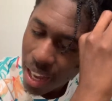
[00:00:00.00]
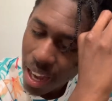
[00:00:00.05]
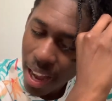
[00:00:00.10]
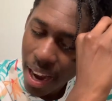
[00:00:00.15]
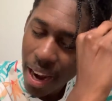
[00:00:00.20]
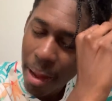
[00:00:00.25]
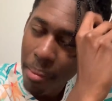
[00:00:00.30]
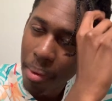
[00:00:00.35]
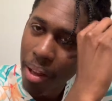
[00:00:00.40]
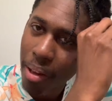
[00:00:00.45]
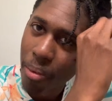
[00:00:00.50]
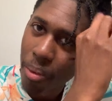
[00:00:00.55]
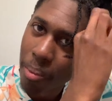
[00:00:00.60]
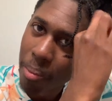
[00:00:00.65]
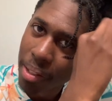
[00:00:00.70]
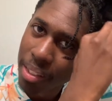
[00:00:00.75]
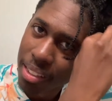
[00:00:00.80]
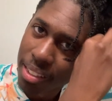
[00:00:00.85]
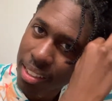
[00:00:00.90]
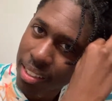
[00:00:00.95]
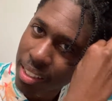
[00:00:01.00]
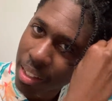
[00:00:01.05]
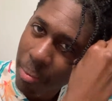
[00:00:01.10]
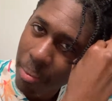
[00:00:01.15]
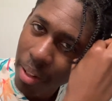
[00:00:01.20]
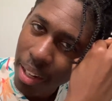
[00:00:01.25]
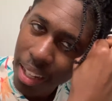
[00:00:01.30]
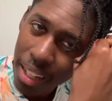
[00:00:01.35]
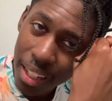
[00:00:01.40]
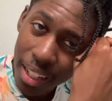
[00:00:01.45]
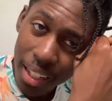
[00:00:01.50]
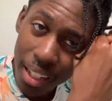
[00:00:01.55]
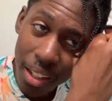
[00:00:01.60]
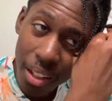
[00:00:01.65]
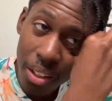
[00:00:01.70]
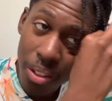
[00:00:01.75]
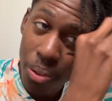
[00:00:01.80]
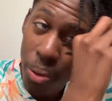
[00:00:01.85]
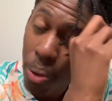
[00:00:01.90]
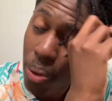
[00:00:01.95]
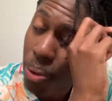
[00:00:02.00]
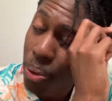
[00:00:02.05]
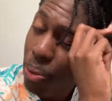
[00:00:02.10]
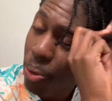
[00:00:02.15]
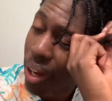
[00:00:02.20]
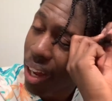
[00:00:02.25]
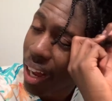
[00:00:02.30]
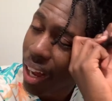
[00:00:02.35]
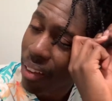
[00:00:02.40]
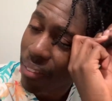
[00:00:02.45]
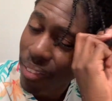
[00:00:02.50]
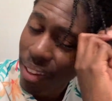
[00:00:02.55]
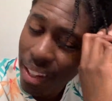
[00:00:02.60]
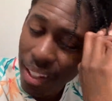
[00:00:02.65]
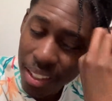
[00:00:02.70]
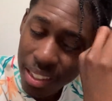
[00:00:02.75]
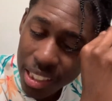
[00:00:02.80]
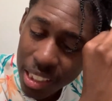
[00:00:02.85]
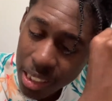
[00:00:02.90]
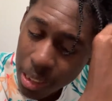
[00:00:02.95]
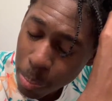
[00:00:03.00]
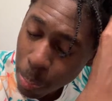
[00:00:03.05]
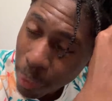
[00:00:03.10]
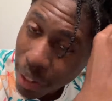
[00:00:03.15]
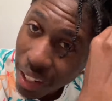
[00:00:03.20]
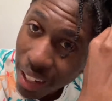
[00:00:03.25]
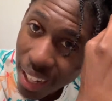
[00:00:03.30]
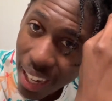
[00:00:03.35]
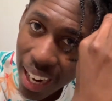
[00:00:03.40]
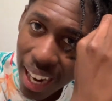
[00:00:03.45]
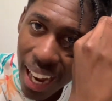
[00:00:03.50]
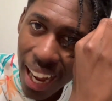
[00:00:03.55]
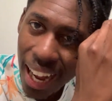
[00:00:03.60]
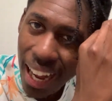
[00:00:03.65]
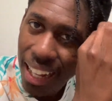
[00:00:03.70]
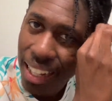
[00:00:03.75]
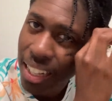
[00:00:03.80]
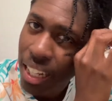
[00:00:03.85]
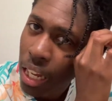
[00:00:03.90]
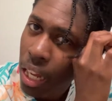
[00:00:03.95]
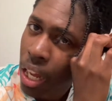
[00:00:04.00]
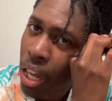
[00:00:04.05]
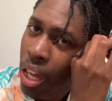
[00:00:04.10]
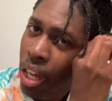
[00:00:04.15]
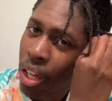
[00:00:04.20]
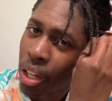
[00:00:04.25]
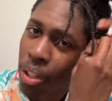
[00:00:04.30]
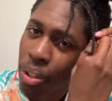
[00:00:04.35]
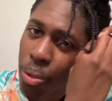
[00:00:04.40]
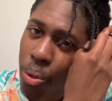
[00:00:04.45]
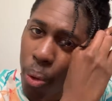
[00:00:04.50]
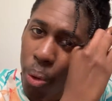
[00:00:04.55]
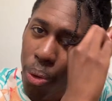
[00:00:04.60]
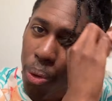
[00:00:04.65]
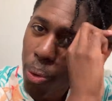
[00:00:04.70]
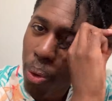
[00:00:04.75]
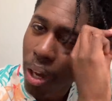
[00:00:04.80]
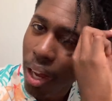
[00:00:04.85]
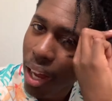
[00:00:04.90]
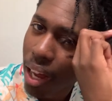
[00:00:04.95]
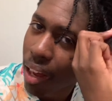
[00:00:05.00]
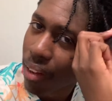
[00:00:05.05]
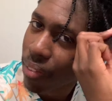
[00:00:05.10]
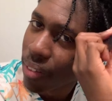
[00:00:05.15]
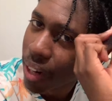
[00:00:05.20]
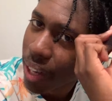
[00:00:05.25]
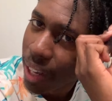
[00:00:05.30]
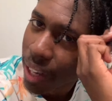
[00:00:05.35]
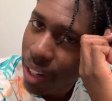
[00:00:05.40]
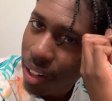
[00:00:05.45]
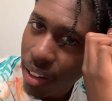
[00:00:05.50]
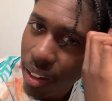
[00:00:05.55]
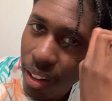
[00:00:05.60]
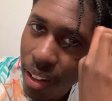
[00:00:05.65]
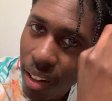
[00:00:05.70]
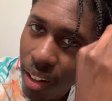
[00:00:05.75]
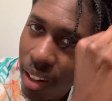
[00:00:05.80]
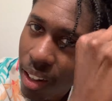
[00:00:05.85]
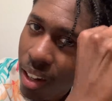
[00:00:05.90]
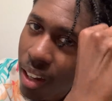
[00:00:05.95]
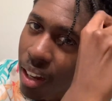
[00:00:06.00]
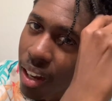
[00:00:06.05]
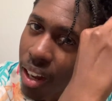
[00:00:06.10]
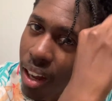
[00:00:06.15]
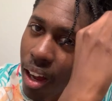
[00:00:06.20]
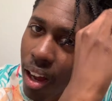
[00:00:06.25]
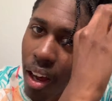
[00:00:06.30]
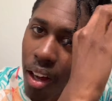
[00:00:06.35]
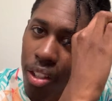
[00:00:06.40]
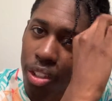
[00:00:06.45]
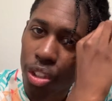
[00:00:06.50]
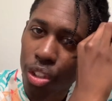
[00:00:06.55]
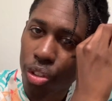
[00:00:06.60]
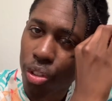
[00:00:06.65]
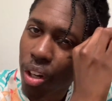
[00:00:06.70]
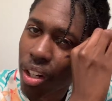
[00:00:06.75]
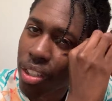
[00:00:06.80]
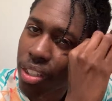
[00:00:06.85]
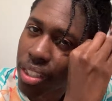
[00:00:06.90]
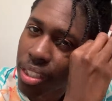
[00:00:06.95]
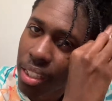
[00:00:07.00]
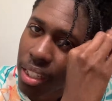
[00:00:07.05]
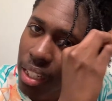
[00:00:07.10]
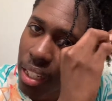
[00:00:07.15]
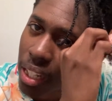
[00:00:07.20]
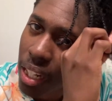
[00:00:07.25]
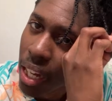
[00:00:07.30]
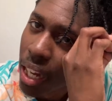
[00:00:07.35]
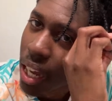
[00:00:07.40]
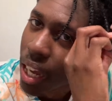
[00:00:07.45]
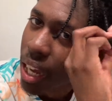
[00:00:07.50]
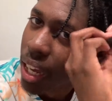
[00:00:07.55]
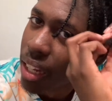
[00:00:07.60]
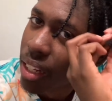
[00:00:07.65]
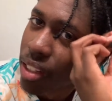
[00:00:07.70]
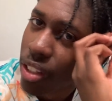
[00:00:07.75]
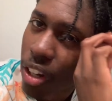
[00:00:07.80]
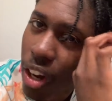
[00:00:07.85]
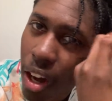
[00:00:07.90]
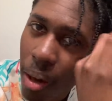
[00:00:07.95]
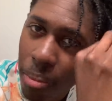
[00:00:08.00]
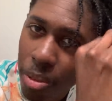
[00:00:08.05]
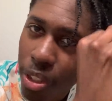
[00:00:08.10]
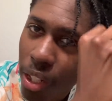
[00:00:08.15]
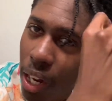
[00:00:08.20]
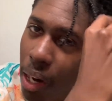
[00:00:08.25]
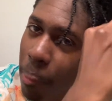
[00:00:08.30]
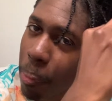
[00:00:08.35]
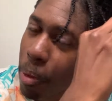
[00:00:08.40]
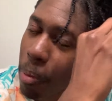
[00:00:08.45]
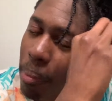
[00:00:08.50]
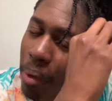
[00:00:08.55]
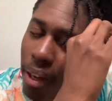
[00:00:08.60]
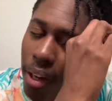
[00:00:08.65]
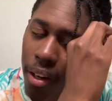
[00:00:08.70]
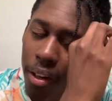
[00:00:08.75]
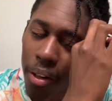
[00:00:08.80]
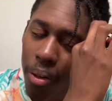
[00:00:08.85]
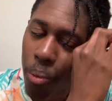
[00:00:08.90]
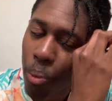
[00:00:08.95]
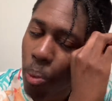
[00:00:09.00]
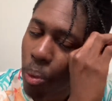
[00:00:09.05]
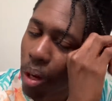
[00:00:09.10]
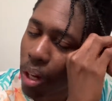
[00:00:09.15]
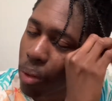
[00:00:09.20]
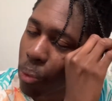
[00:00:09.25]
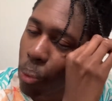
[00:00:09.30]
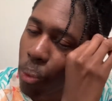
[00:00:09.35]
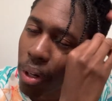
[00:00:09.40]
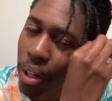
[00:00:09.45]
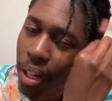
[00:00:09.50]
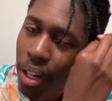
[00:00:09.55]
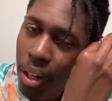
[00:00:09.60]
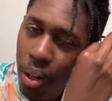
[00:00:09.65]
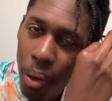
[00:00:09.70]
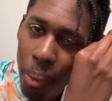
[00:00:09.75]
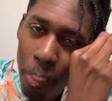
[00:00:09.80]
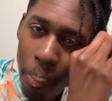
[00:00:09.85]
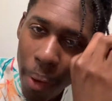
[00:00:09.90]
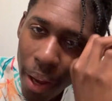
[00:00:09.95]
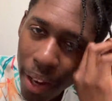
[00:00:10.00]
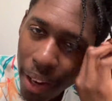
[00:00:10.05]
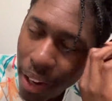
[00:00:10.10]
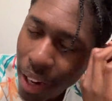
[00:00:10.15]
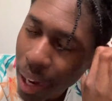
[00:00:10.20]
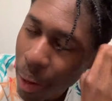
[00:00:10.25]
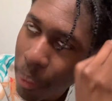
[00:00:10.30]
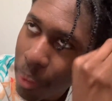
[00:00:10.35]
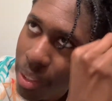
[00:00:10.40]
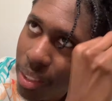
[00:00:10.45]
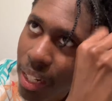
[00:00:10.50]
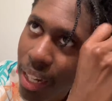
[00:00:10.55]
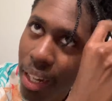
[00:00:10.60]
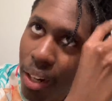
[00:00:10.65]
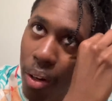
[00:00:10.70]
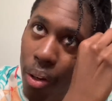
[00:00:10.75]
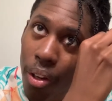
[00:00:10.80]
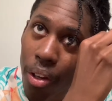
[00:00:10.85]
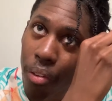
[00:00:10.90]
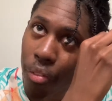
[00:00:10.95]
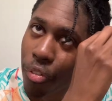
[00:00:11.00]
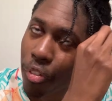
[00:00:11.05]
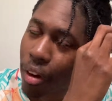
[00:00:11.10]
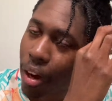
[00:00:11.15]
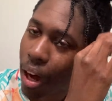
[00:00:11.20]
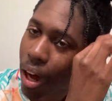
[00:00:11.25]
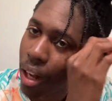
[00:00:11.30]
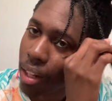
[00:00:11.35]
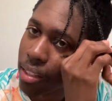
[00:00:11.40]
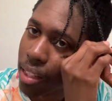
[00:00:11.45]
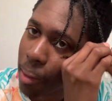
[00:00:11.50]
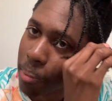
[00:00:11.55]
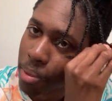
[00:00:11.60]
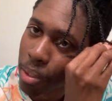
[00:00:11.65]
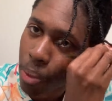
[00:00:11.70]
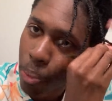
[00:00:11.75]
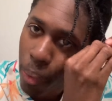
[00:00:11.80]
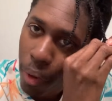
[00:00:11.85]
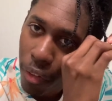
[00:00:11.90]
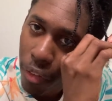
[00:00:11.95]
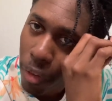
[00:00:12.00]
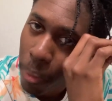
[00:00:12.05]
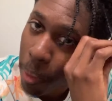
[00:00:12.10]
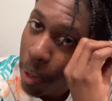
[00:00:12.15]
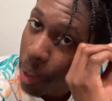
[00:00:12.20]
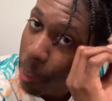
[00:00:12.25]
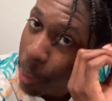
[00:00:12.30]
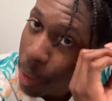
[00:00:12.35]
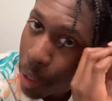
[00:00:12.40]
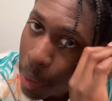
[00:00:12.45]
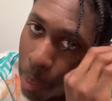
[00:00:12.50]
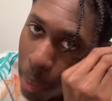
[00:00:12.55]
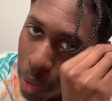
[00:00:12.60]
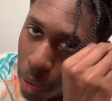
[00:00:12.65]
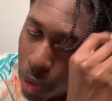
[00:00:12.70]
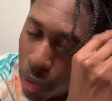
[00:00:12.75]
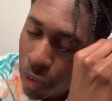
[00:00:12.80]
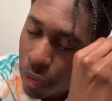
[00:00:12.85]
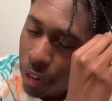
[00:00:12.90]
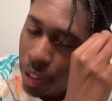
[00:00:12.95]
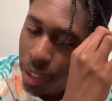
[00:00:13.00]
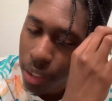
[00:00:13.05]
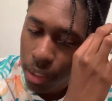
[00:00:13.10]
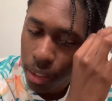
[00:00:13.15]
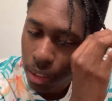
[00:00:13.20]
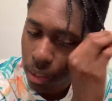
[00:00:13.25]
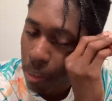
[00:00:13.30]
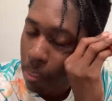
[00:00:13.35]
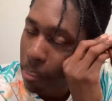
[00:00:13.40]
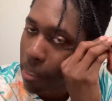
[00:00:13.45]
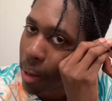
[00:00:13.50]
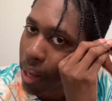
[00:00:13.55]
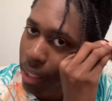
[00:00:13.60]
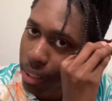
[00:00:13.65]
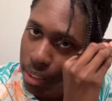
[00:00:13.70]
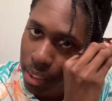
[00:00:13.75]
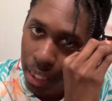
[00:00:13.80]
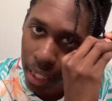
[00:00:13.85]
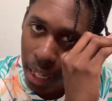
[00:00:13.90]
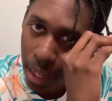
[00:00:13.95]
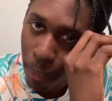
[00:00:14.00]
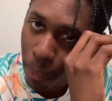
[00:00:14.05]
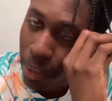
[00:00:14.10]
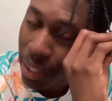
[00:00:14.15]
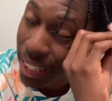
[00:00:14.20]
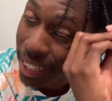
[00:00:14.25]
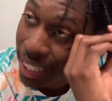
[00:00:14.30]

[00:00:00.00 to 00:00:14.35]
And I'm like with my sister, I'm like, don't you have like a spare hat? Don't you have like a scrunchie? Come, try to put my hair in one. Will it look better? I was like looking for all types of way for me to be able to fix the mess that we